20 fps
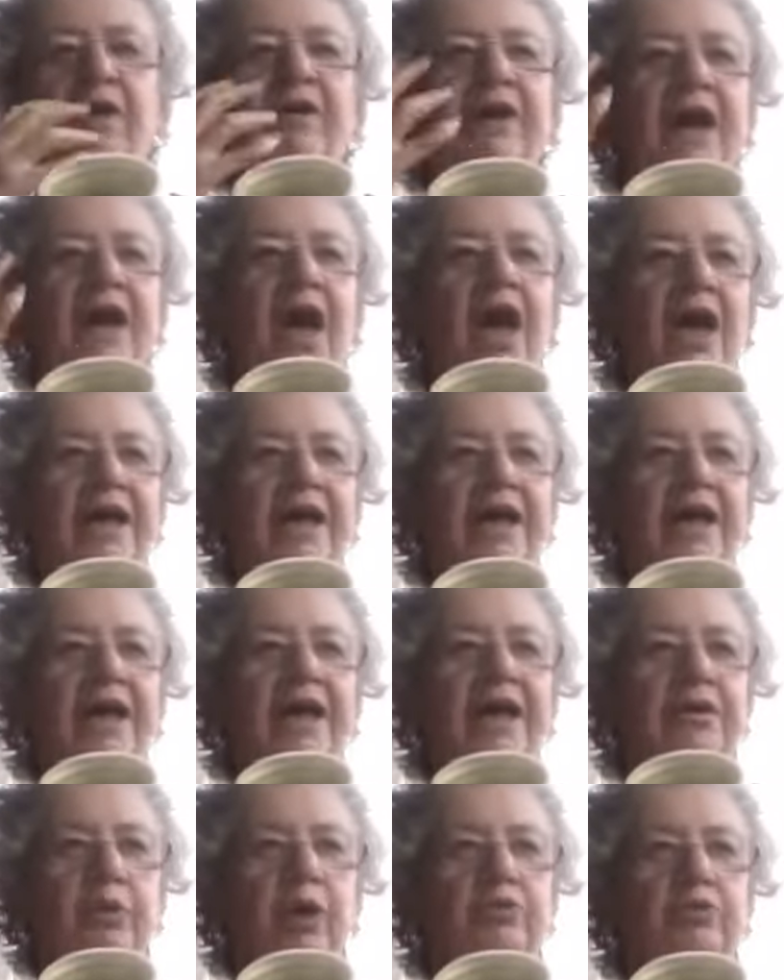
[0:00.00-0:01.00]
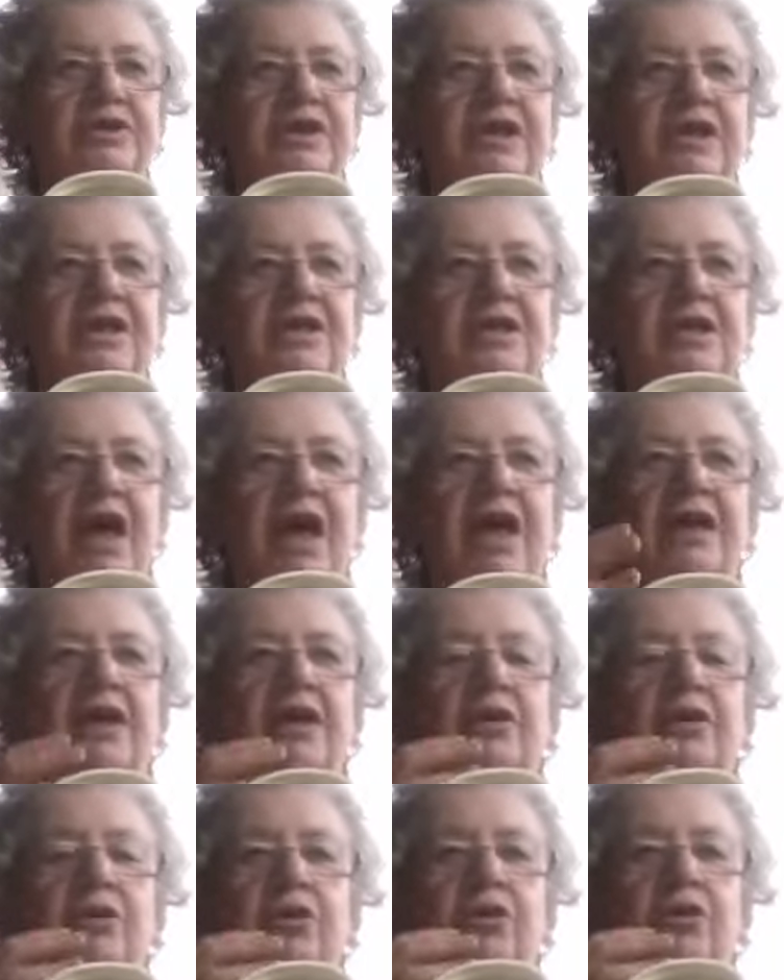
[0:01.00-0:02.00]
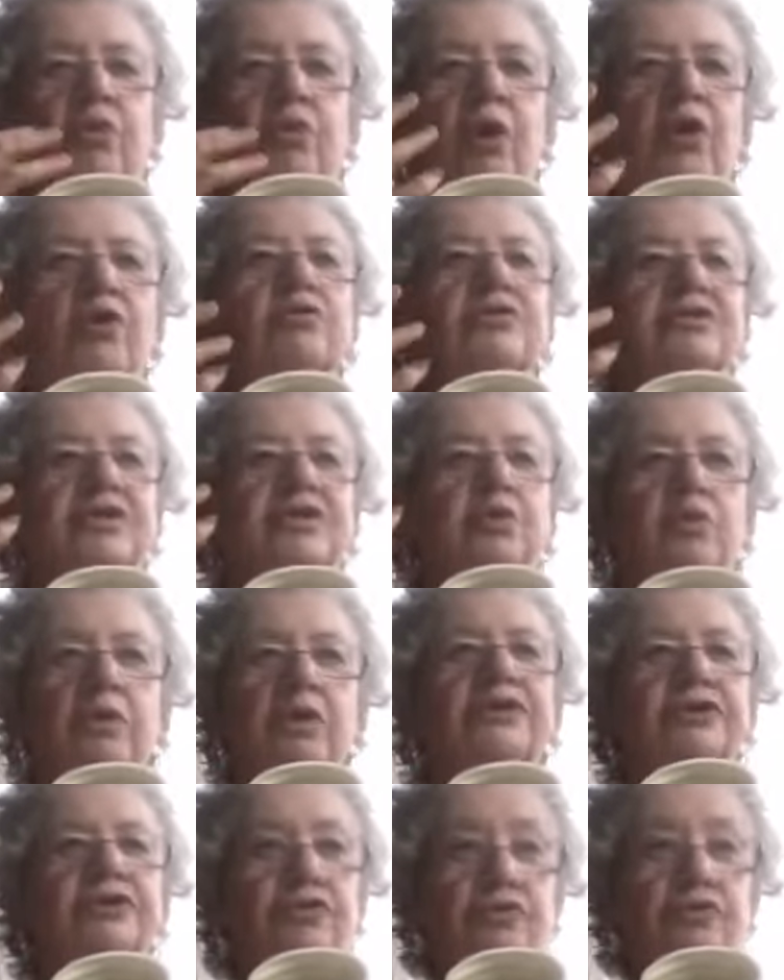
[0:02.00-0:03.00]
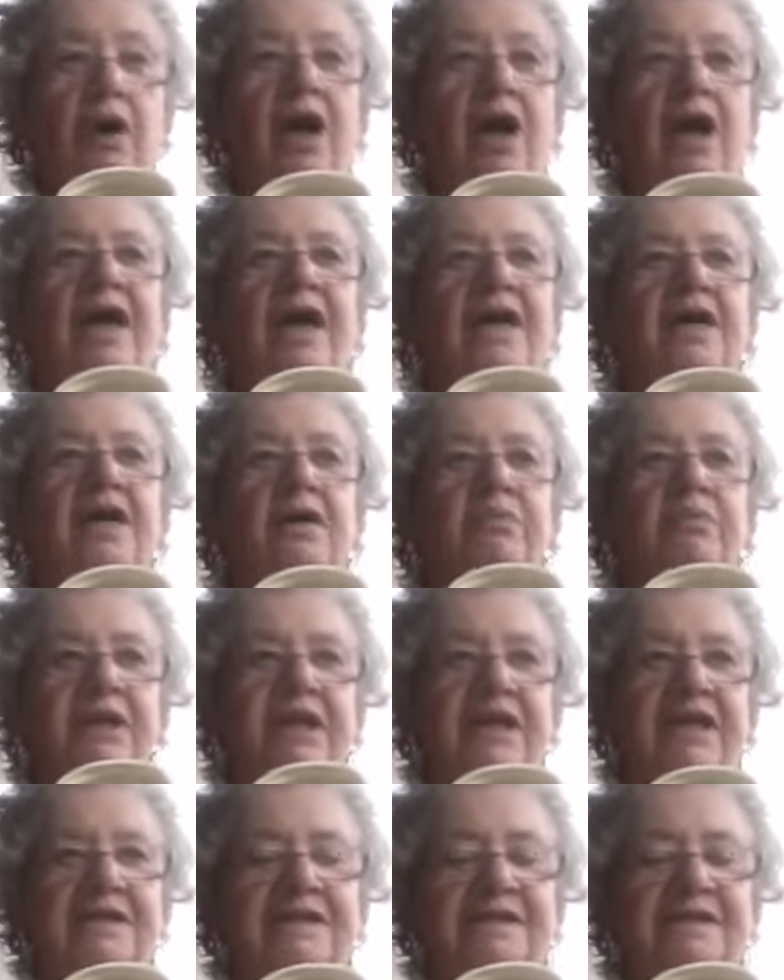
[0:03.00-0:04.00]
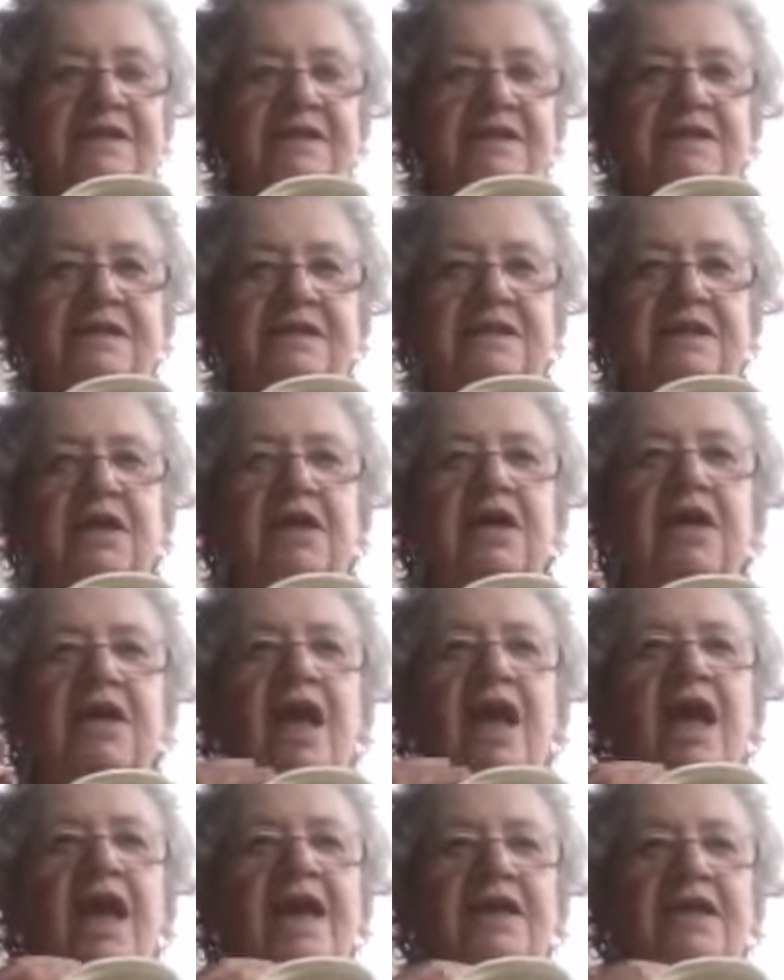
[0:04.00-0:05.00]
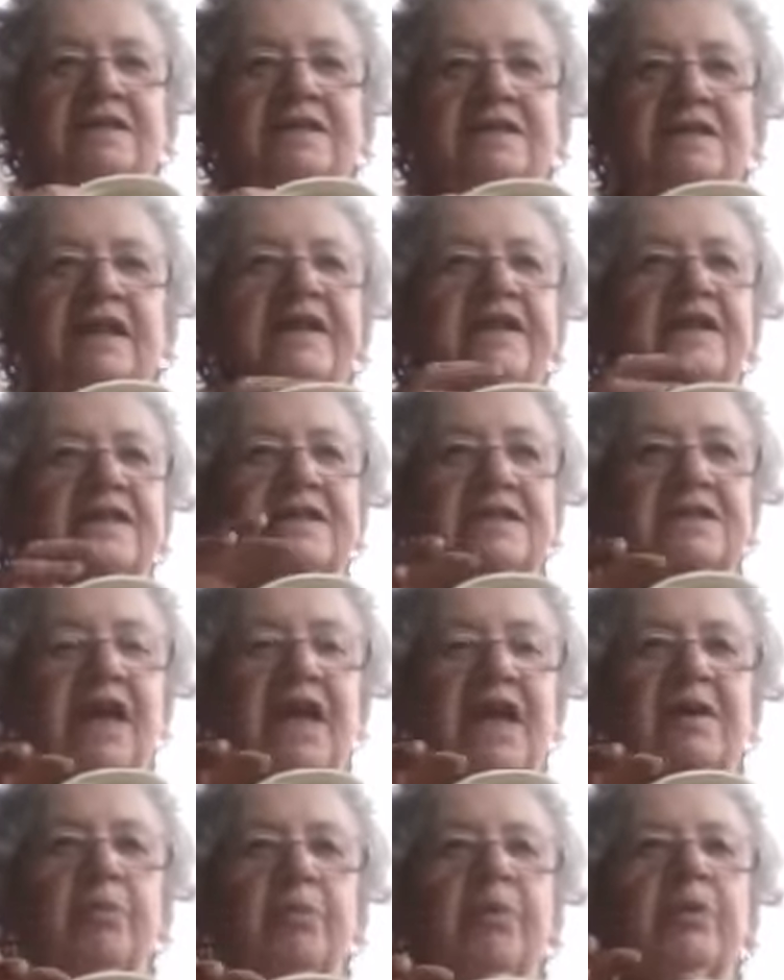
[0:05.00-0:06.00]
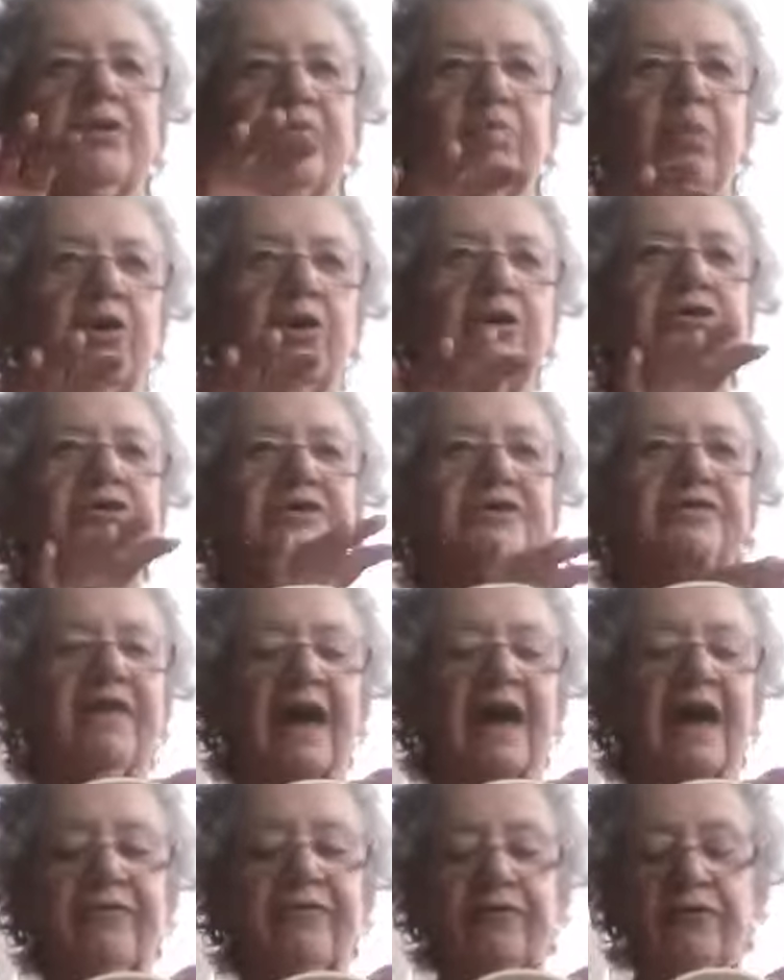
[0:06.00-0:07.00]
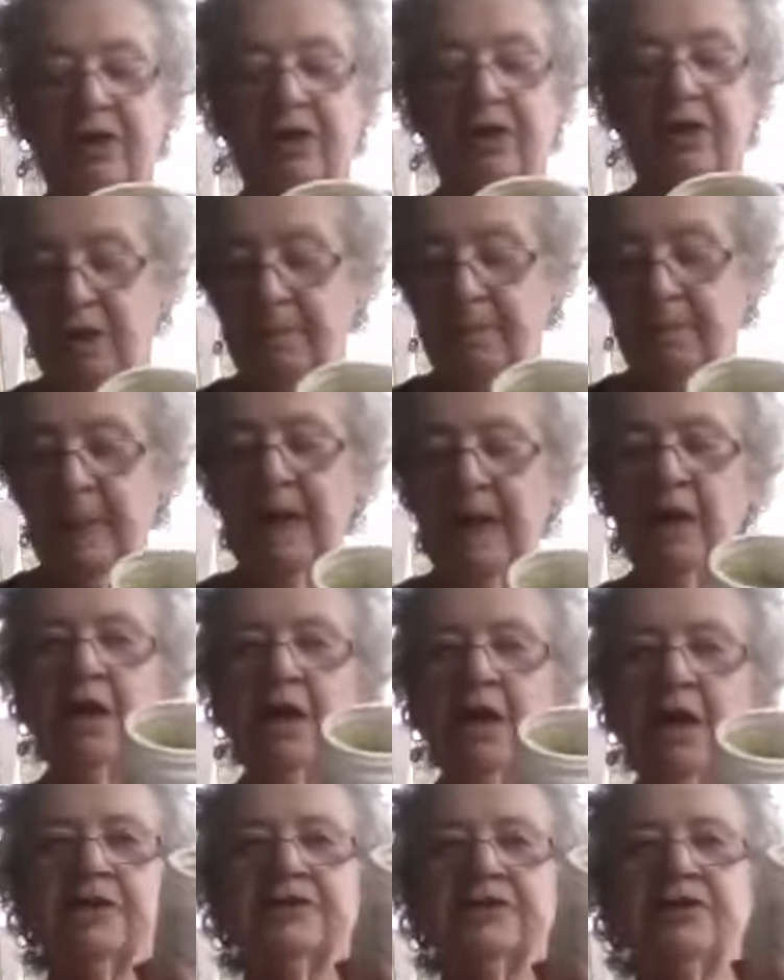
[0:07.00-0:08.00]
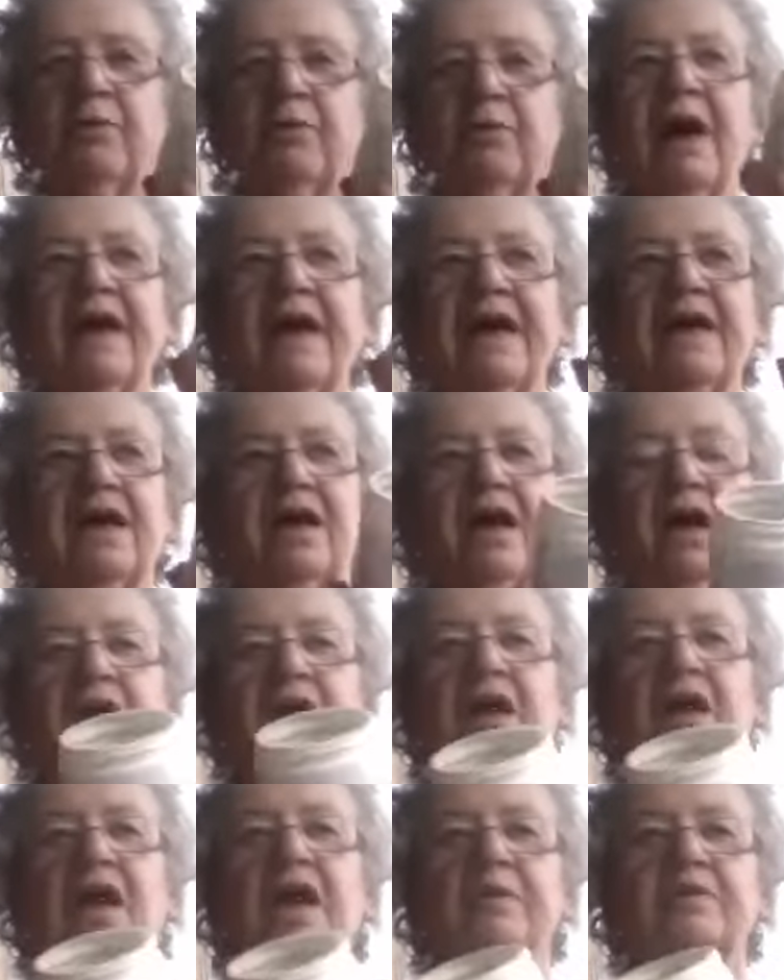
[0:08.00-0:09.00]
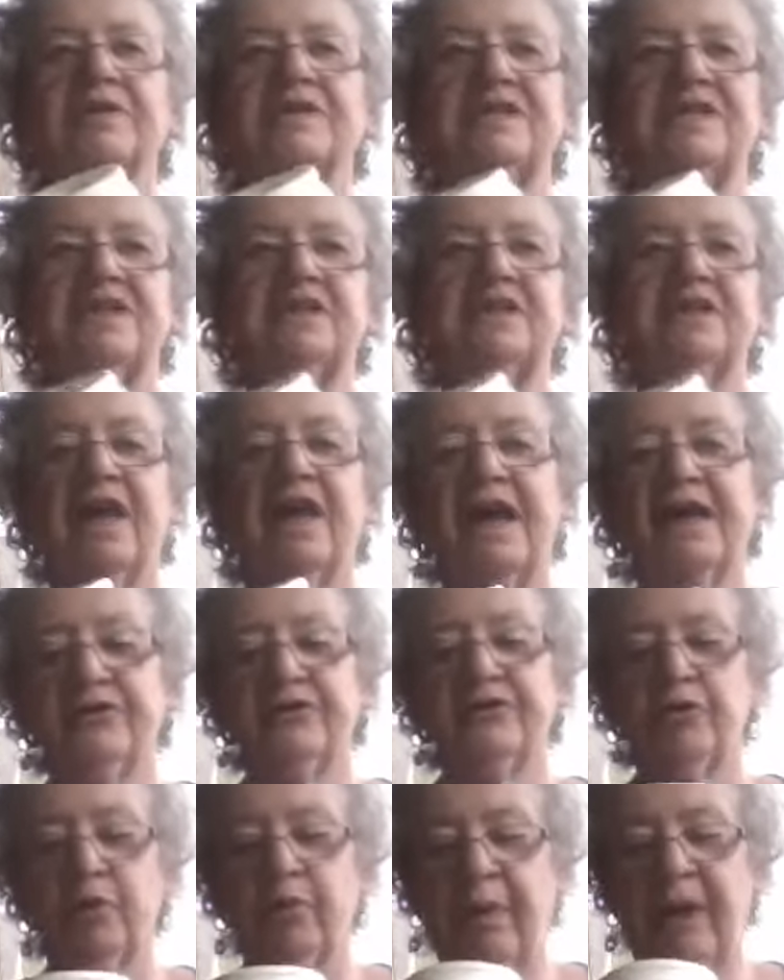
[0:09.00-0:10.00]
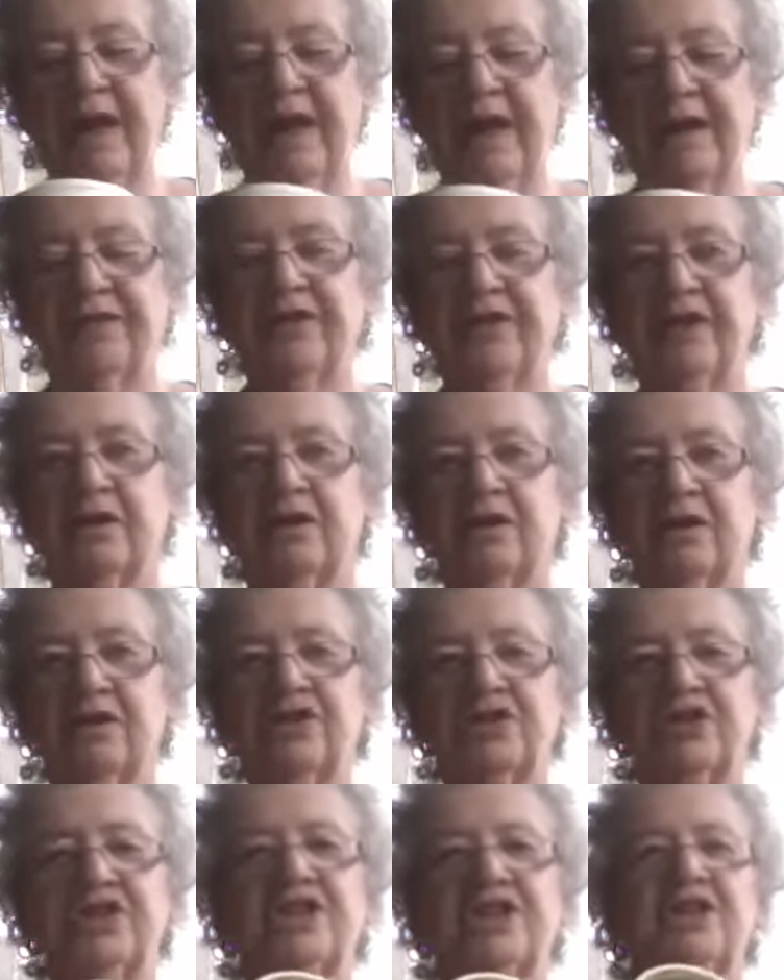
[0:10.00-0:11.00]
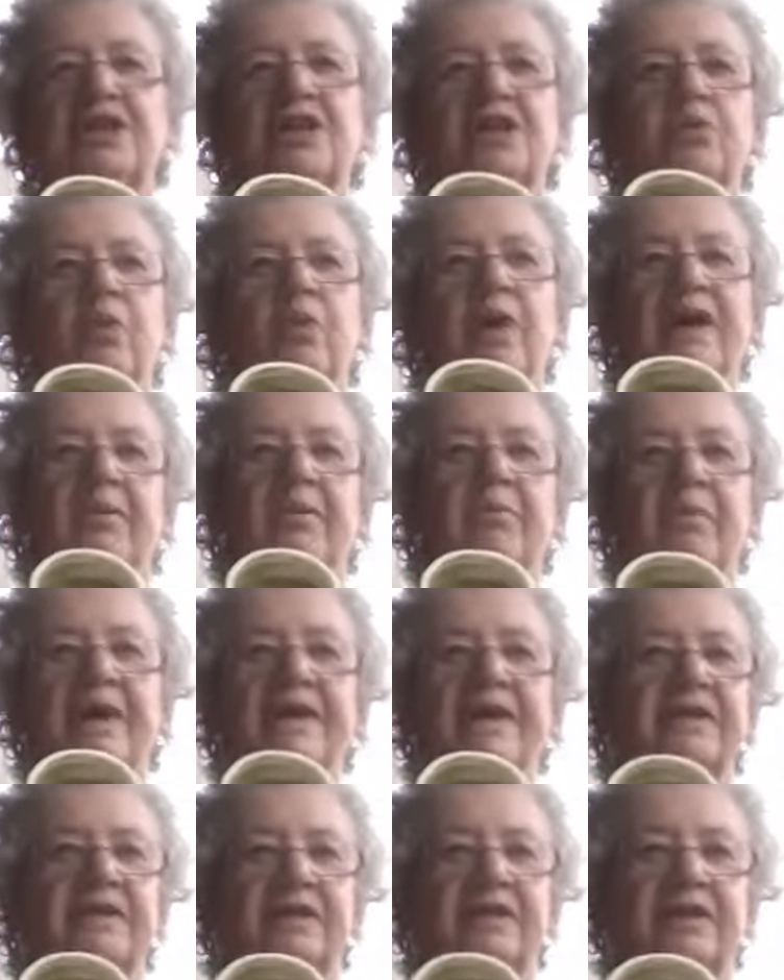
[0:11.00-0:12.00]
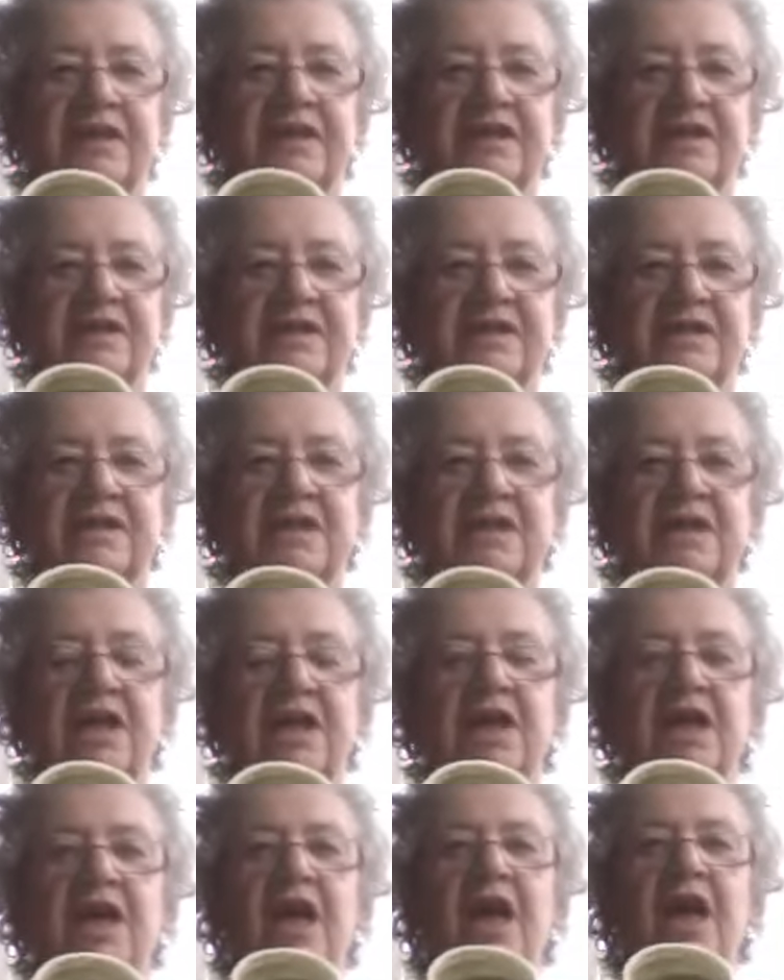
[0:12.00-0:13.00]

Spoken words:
very high in protein, and it grows in really dry places, and it's like a staple in parts of Africa. So I was seeing a naturopath, and she recommended this,